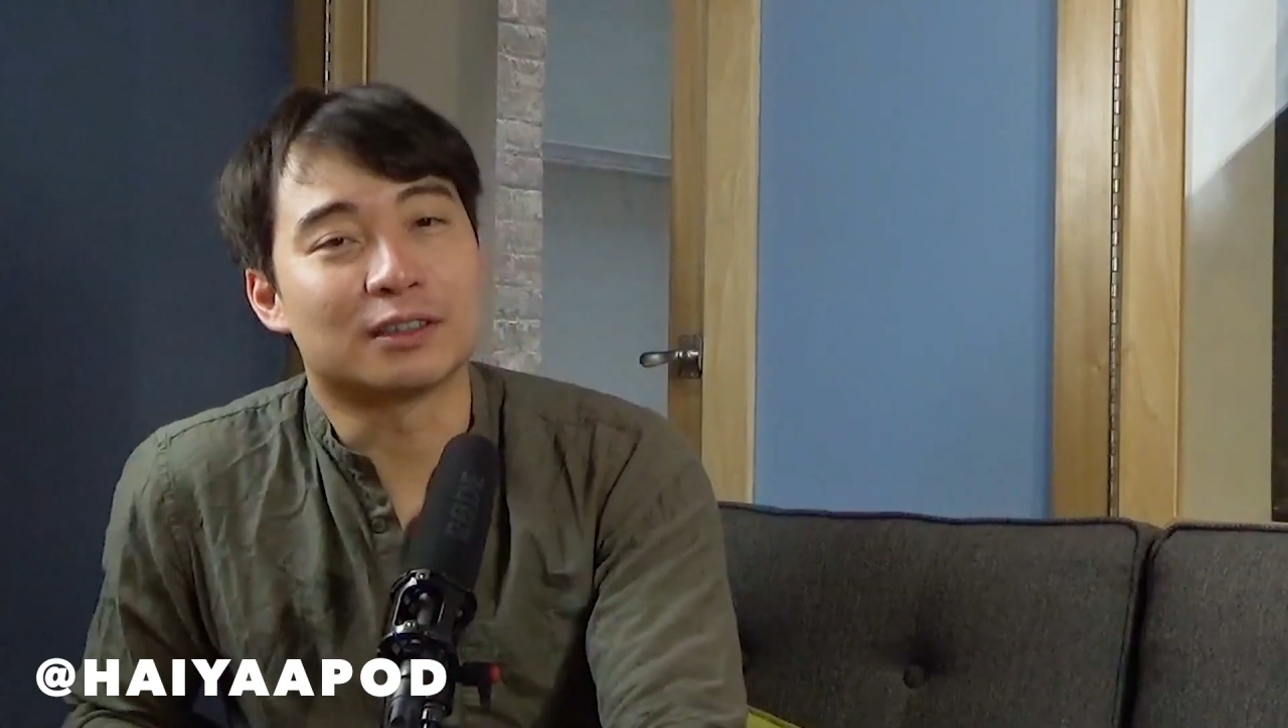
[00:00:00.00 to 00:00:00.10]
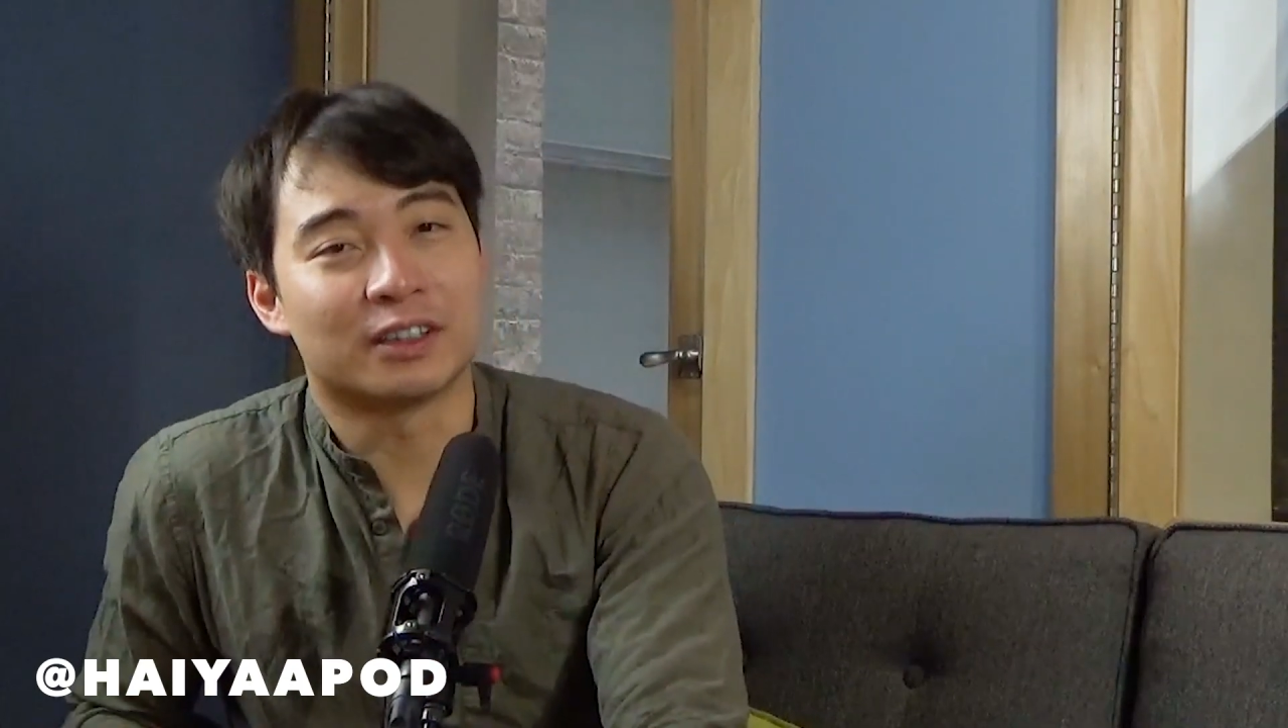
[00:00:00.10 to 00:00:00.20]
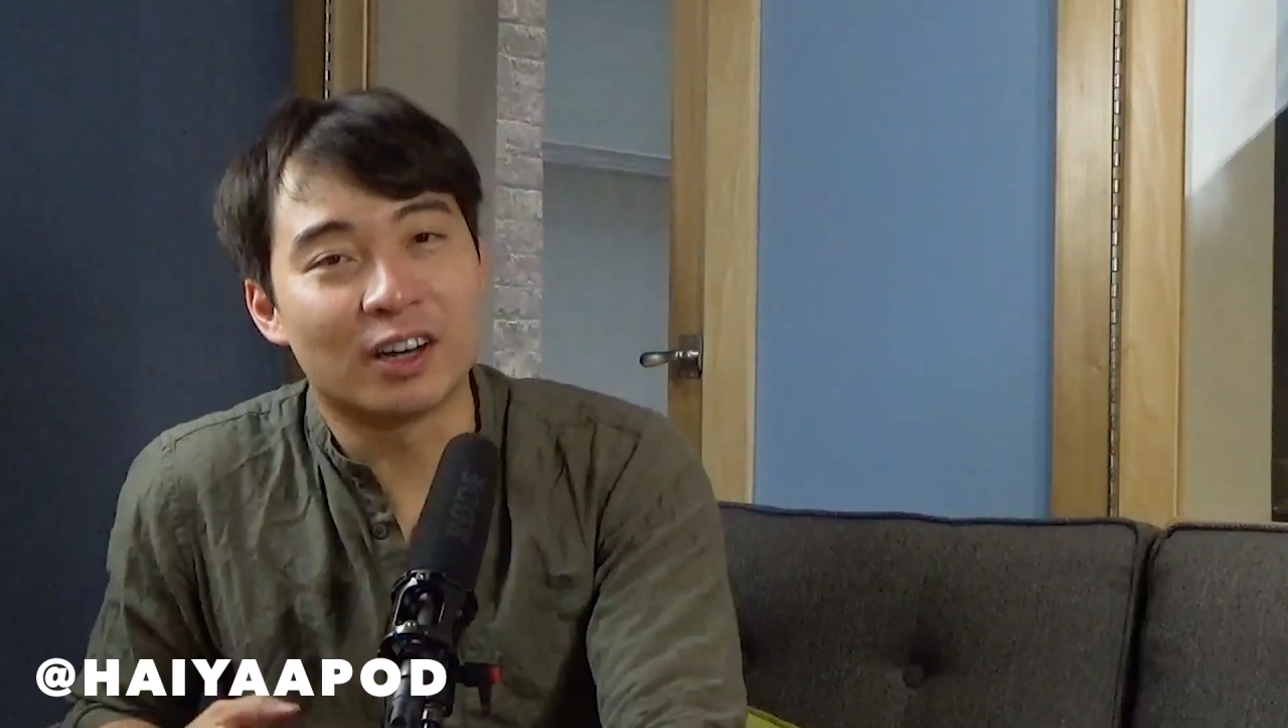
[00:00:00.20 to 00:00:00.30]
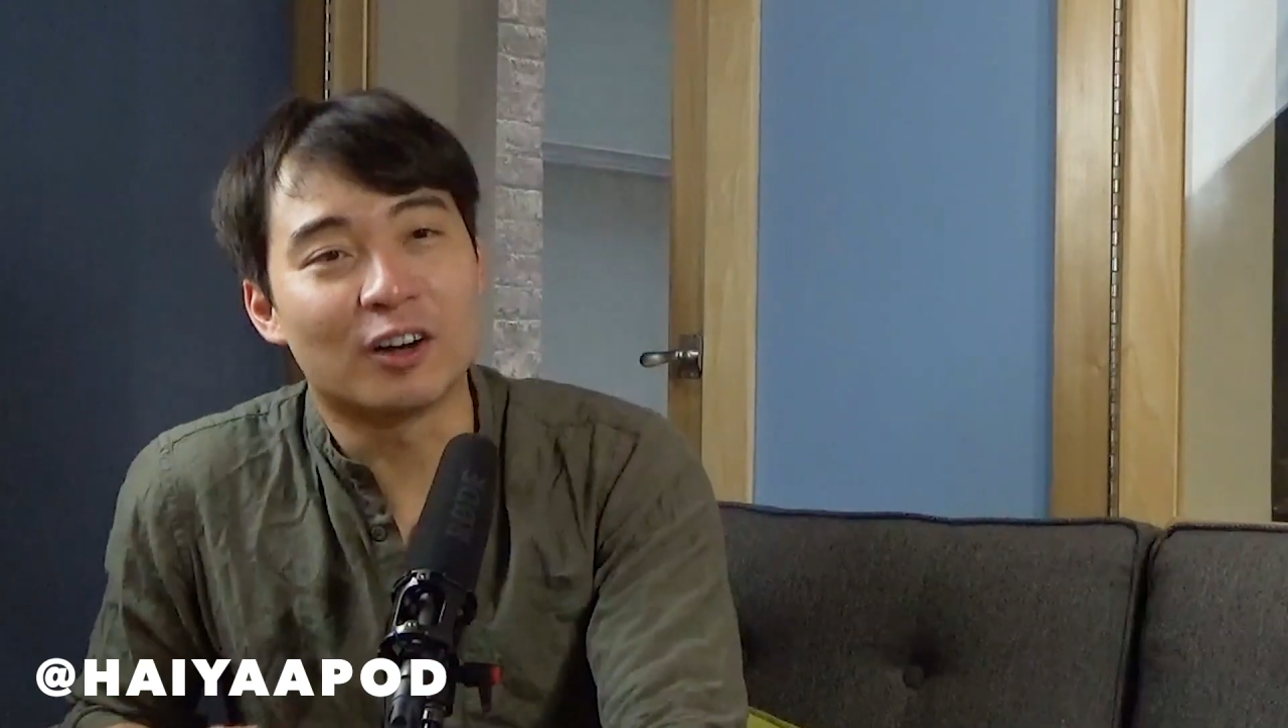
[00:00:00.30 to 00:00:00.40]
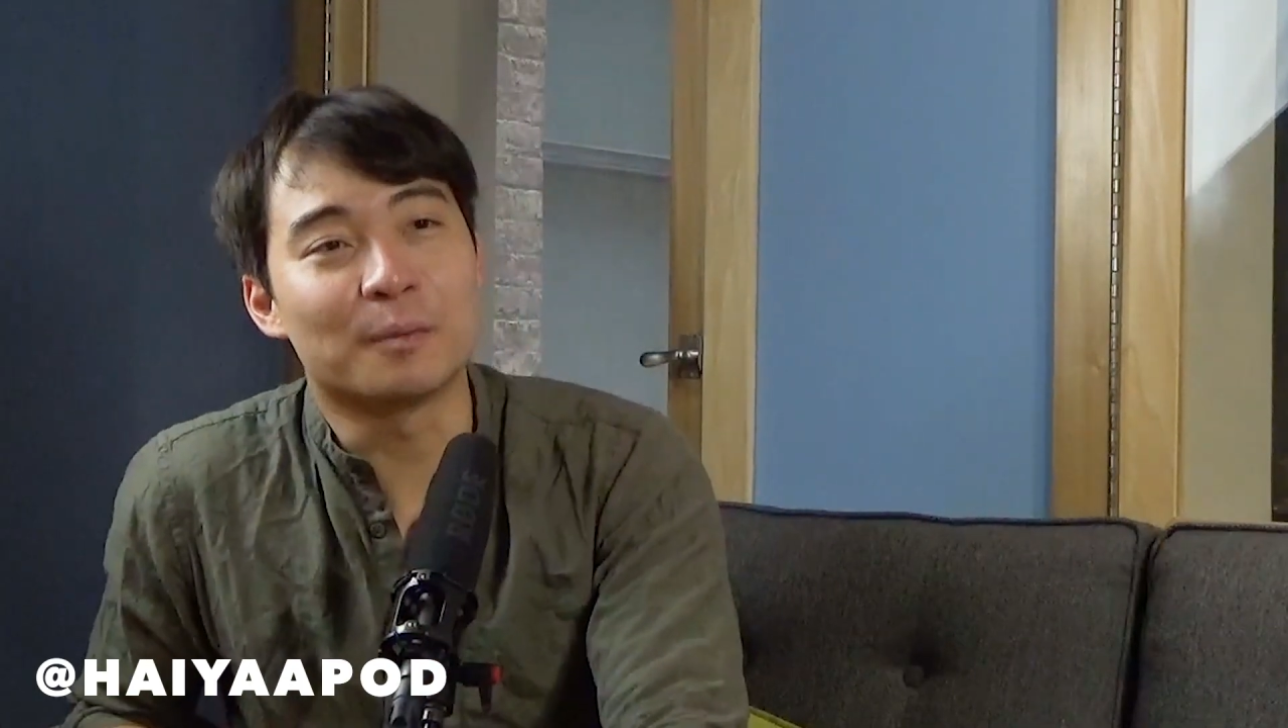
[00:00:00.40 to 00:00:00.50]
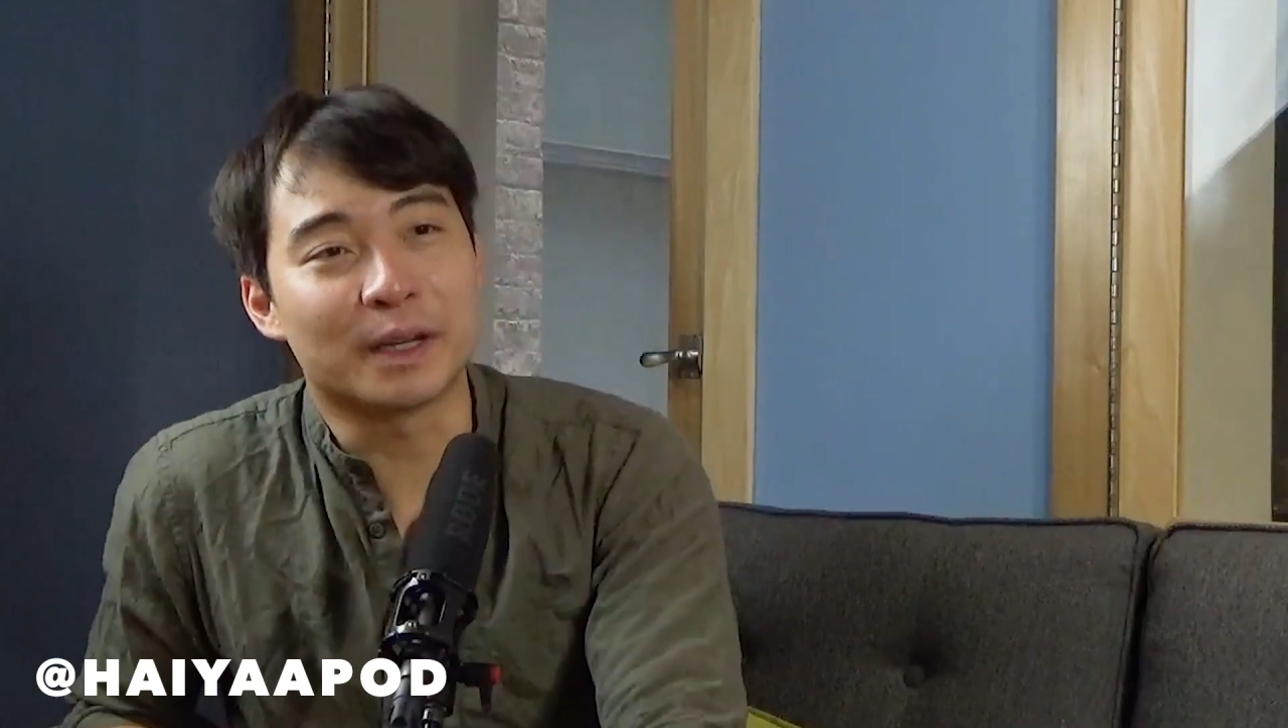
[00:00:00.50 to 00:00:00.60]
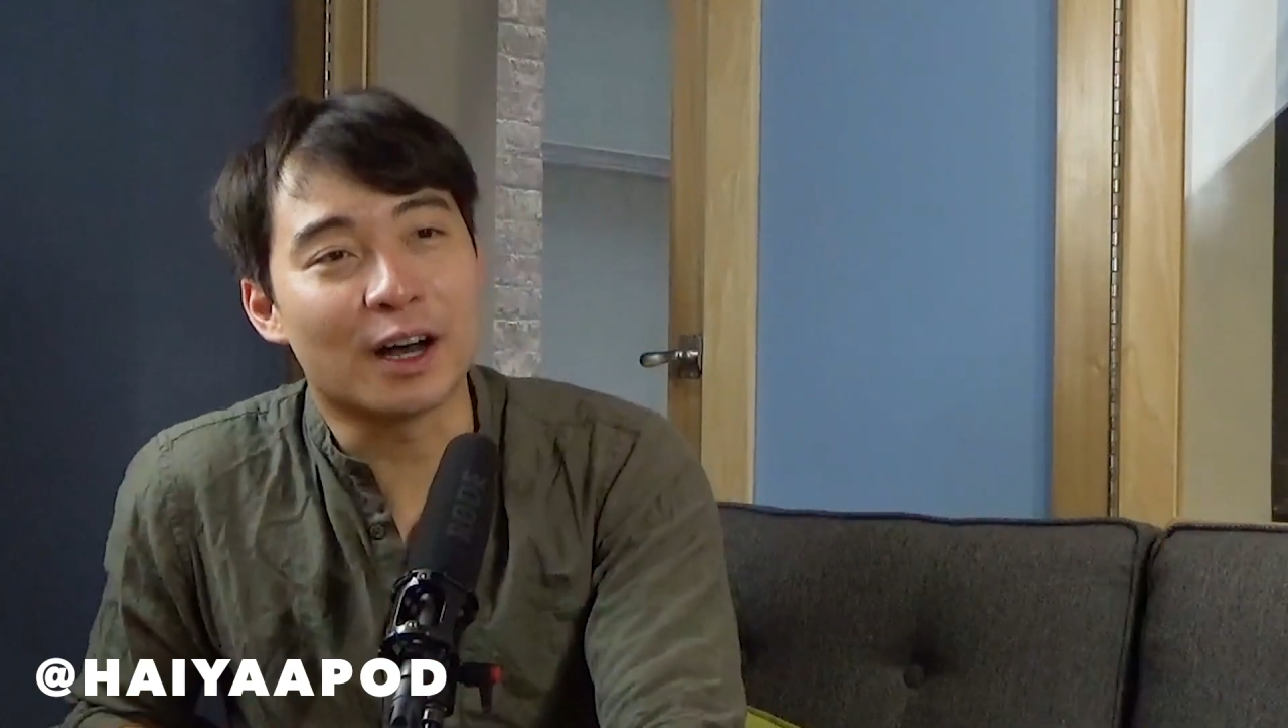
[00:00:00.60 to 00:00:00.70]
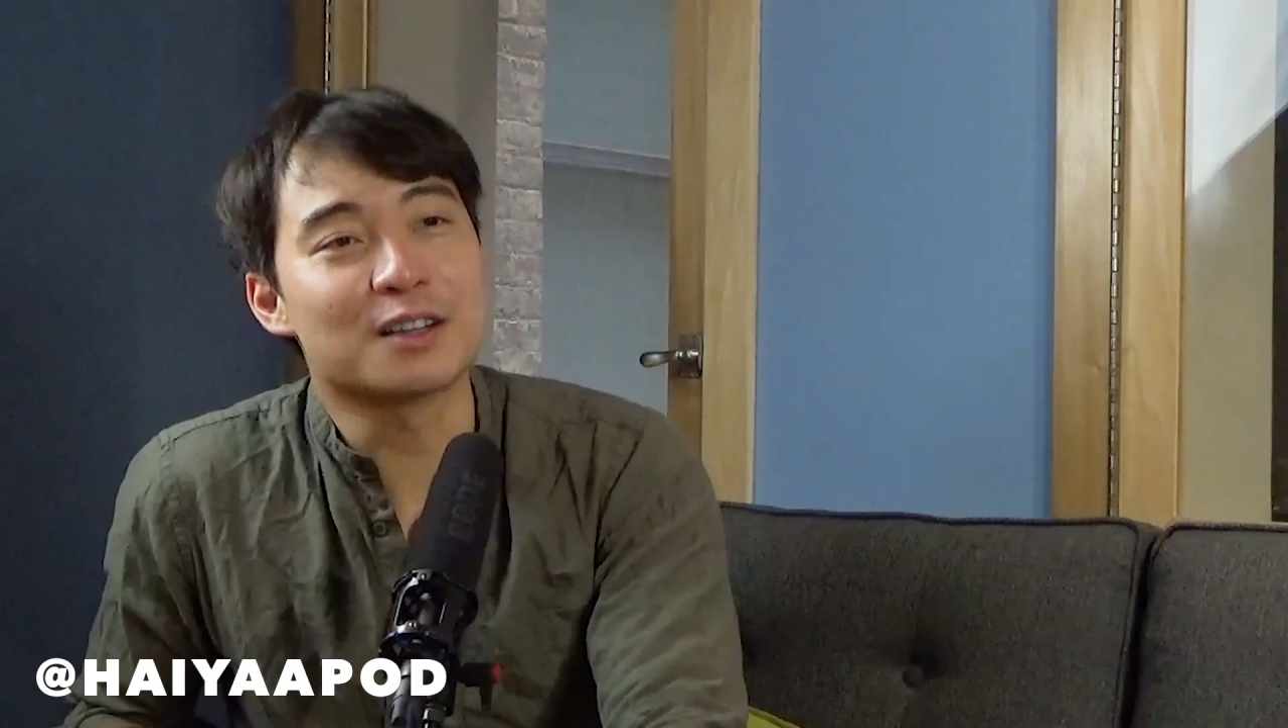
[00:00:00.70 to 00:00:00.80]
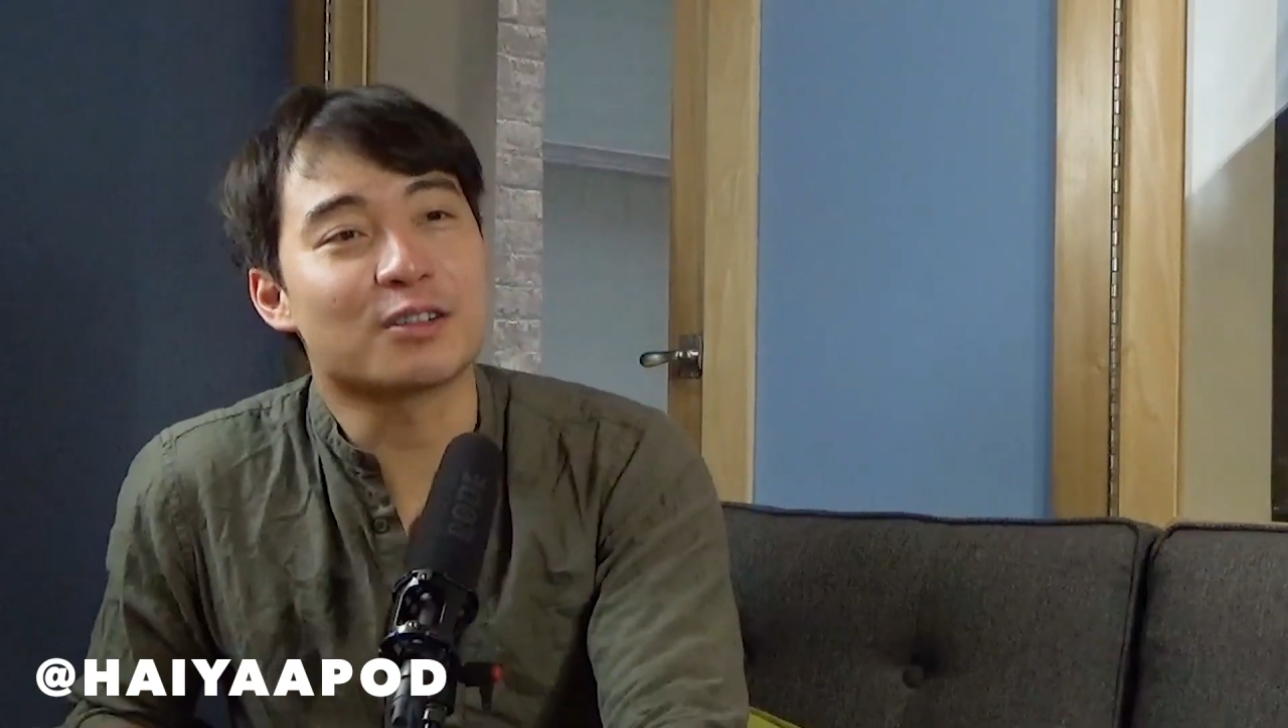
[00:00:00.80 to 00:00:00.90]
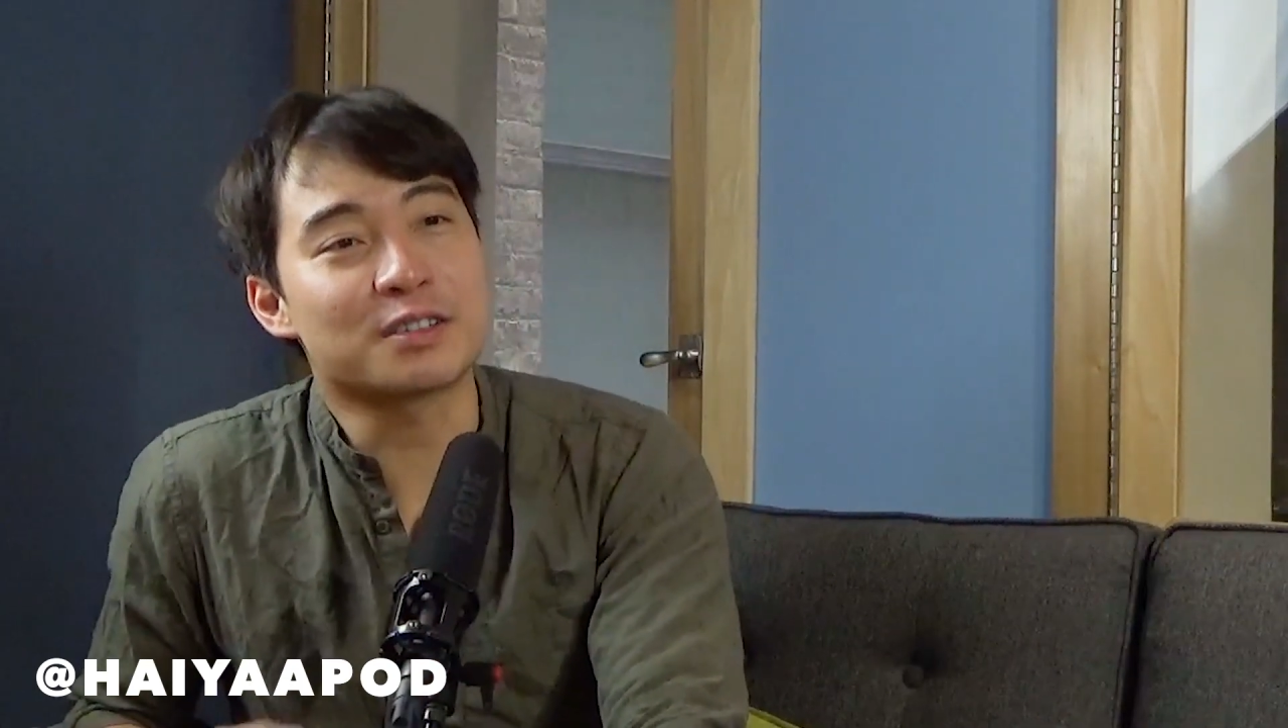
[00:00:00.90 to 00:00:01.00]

you know, because